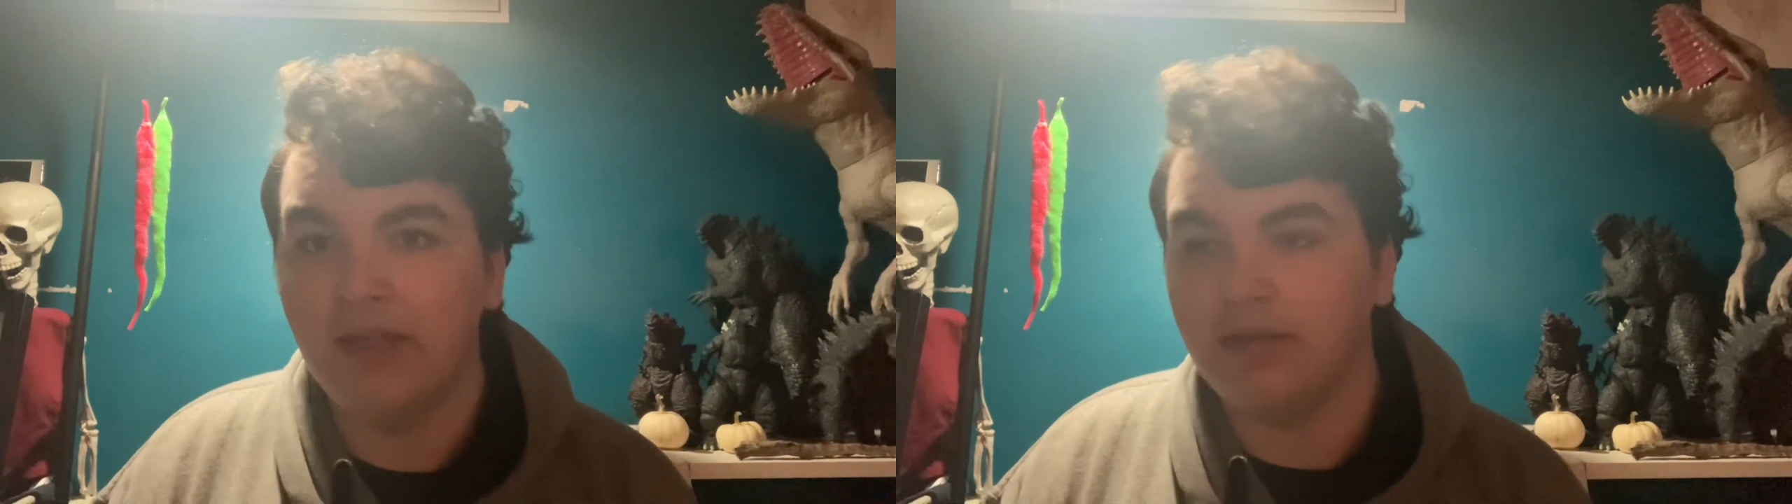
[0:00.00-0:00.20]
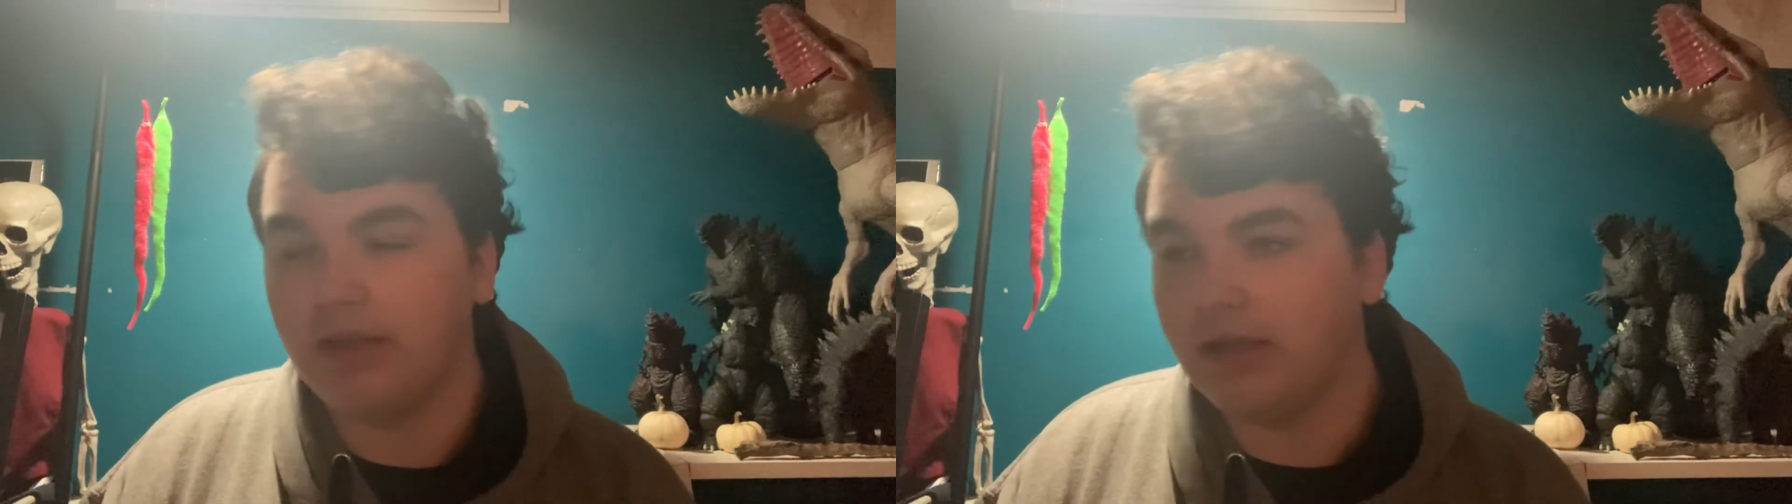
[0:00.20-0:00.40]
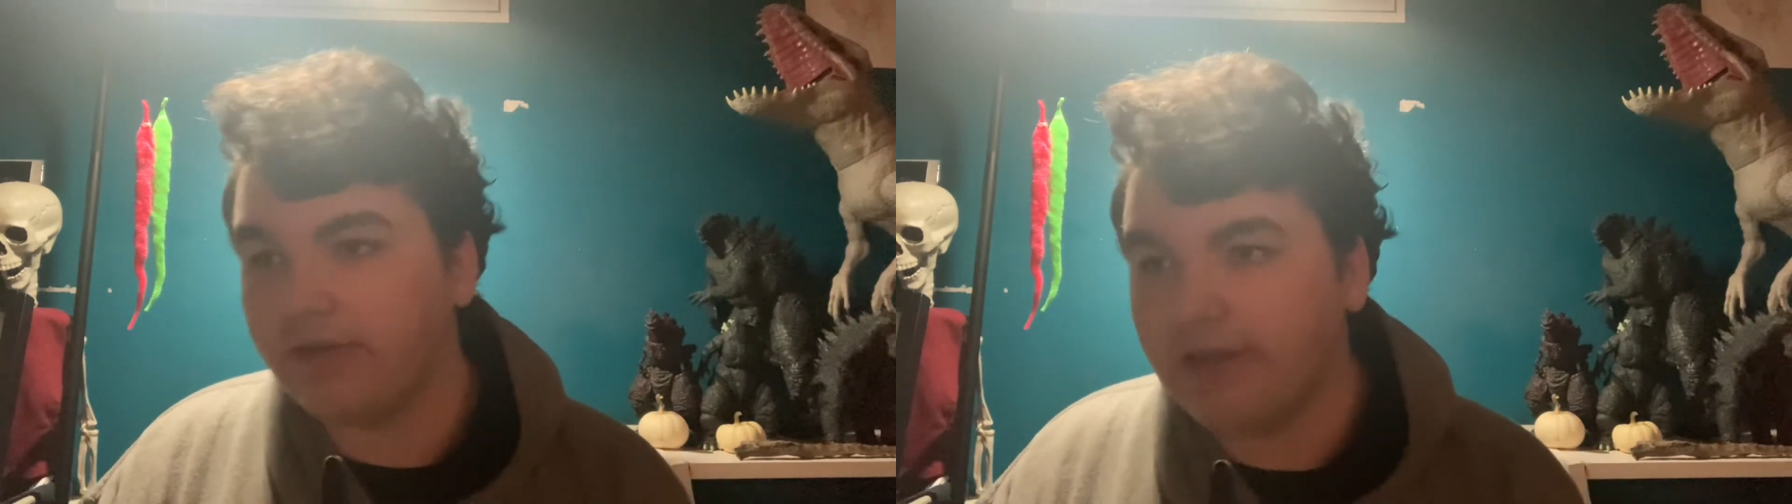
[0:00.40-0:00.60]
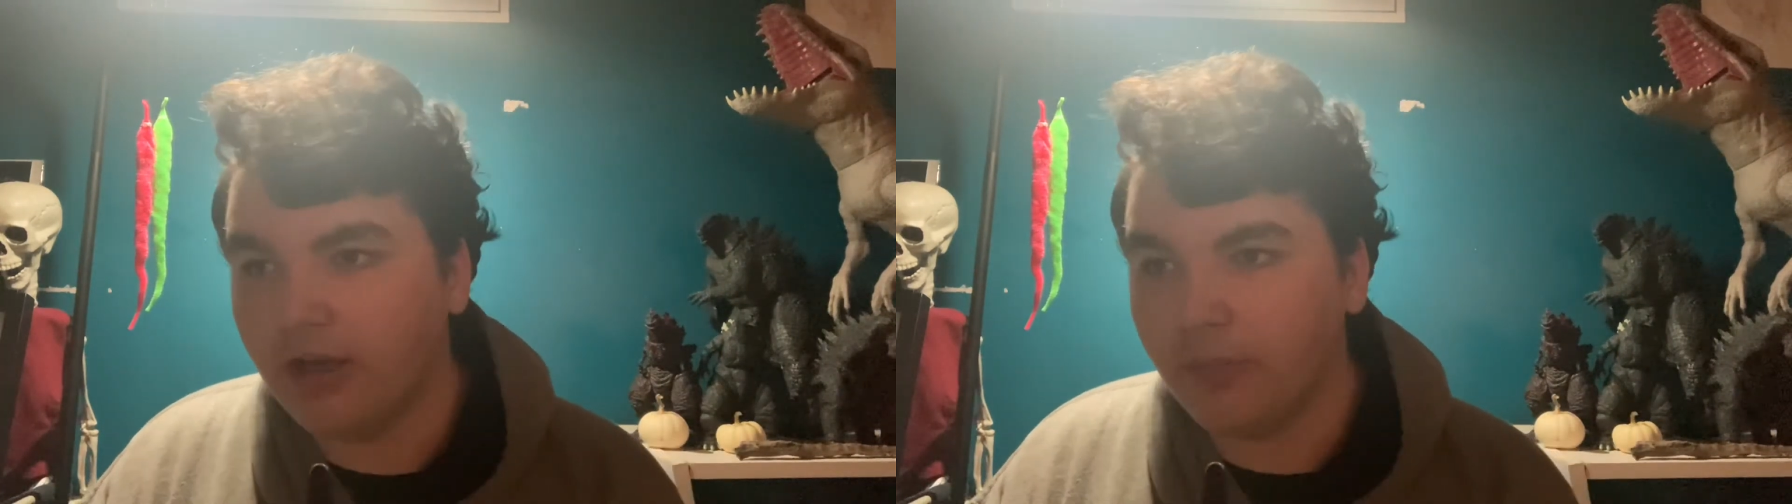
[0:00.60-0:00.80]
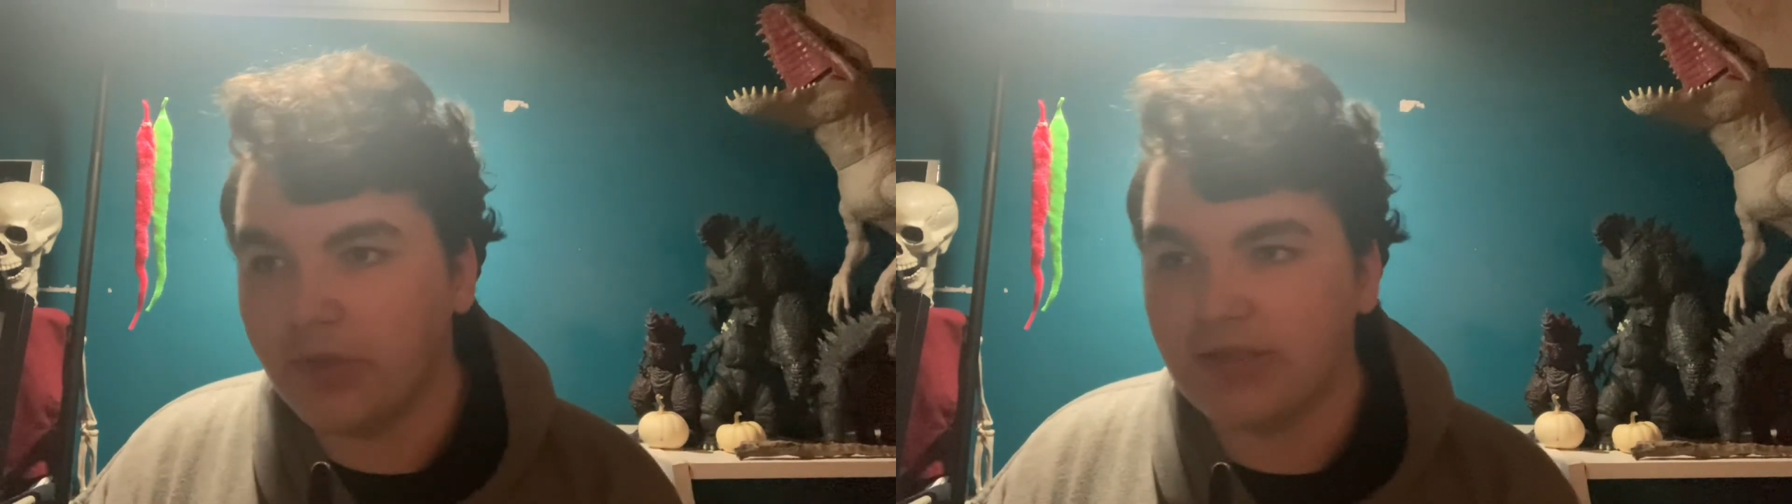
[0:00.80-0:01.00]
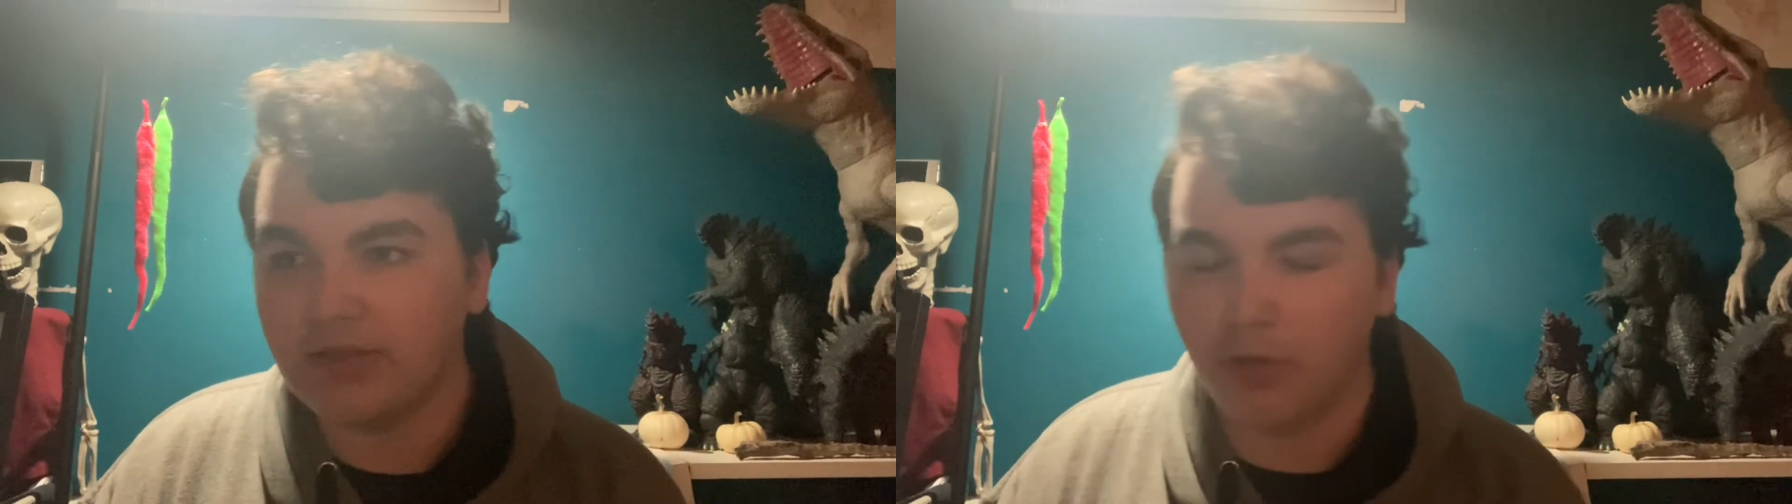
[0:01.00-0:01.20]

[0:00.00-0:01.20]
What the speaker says: They get a therapist to